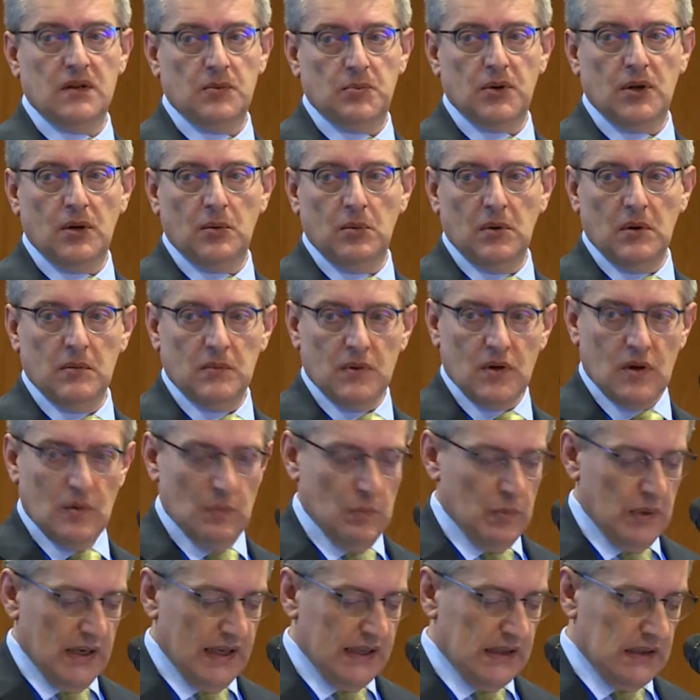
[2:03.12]
the problem
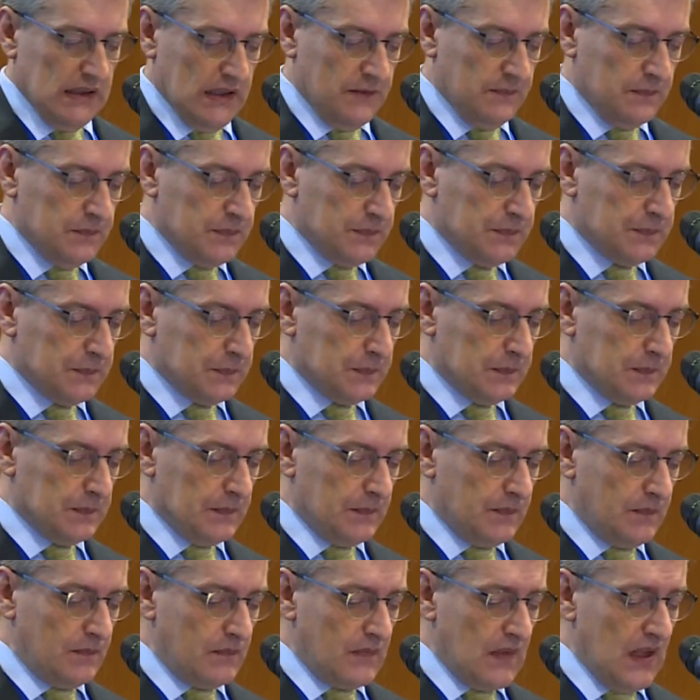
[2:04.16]
completely,
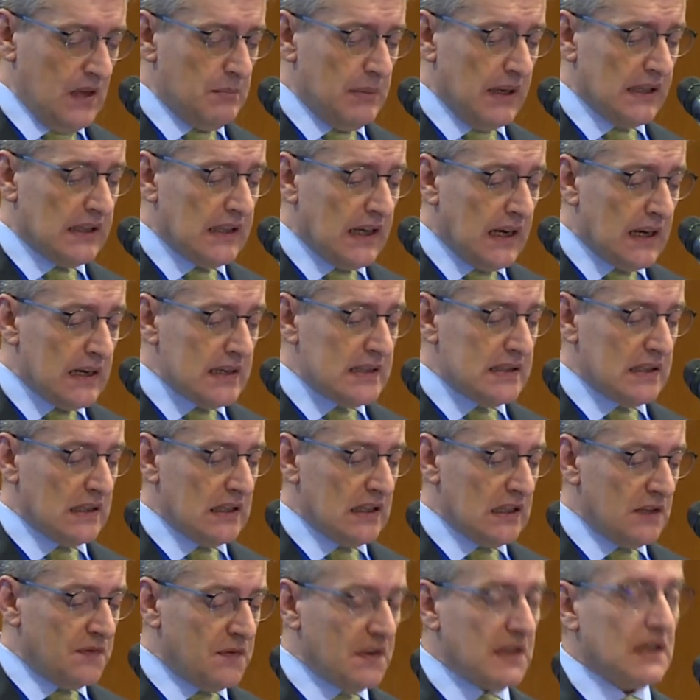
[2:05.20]
but are
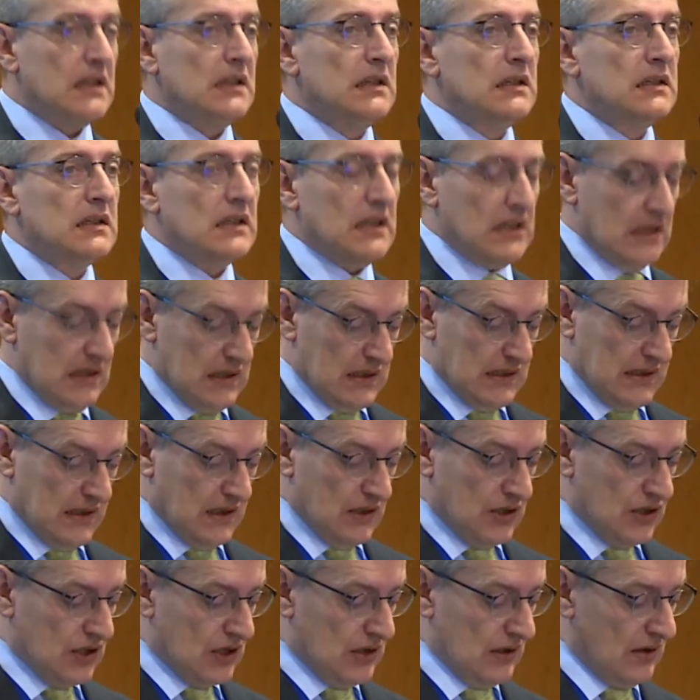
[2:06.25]
significant and
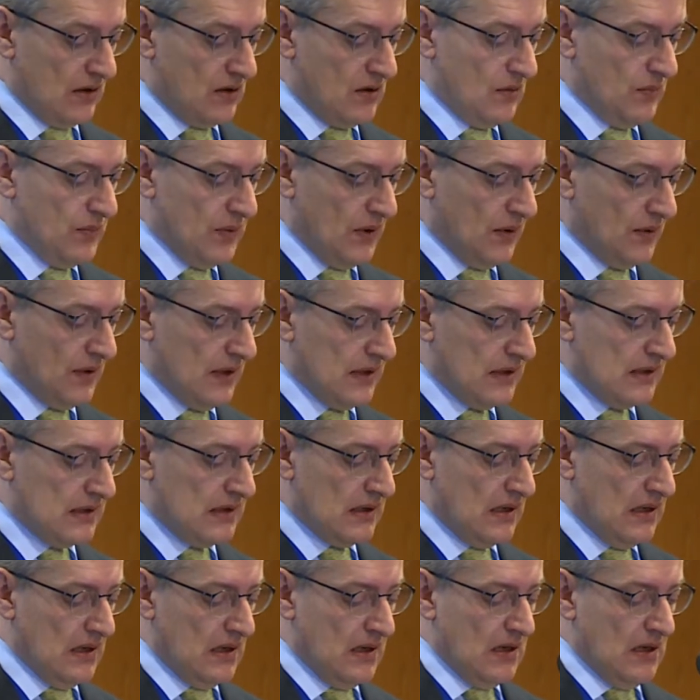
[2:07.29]
essential components
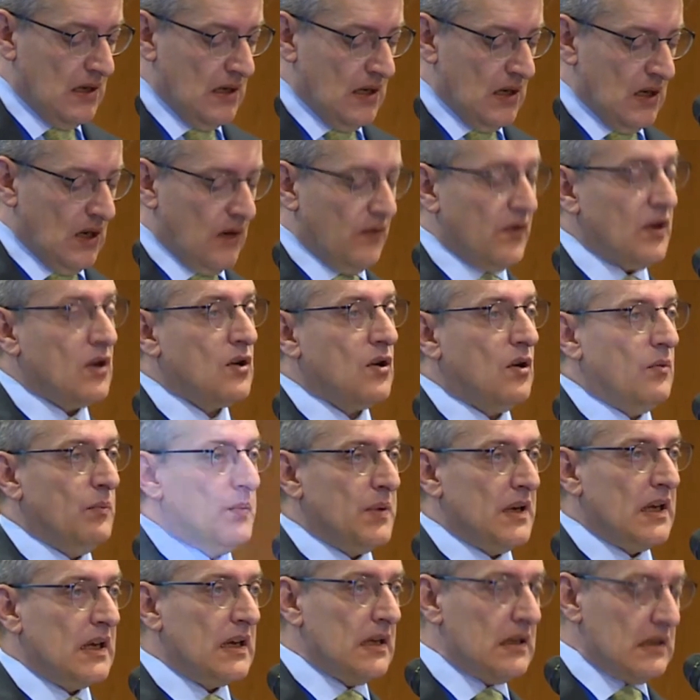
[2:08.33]
of a
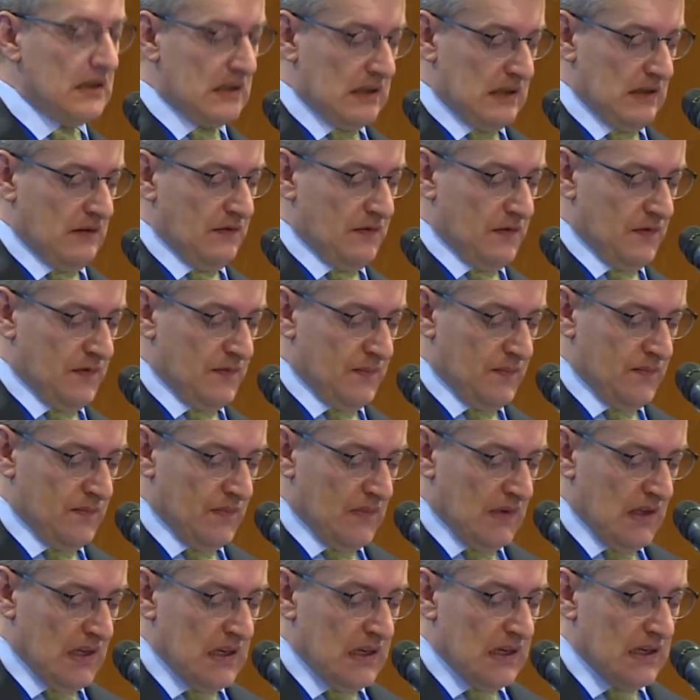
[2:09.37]
comprehensive
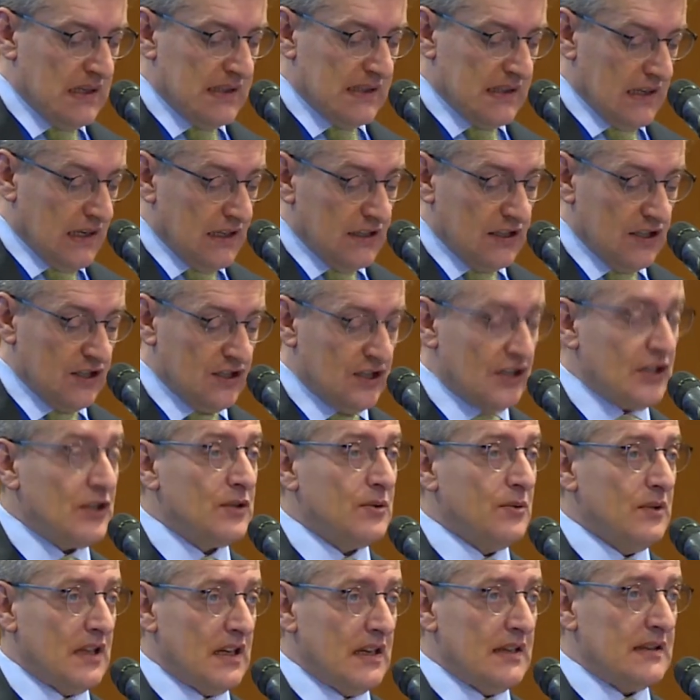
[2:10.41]
strategy
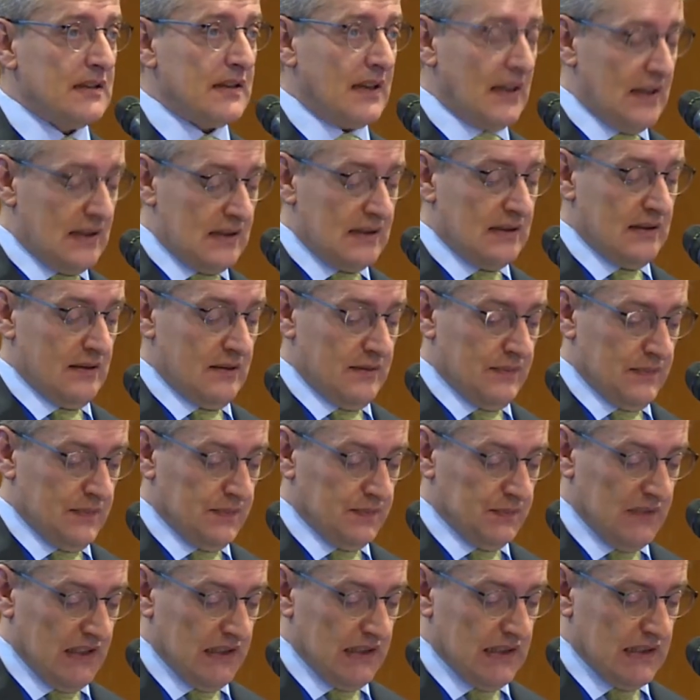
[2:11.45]
to address cancer
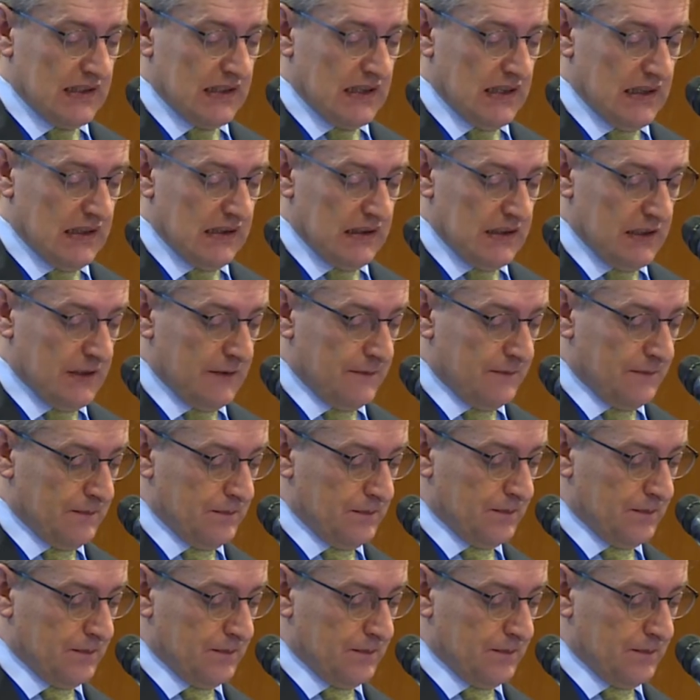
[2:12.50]
in this country.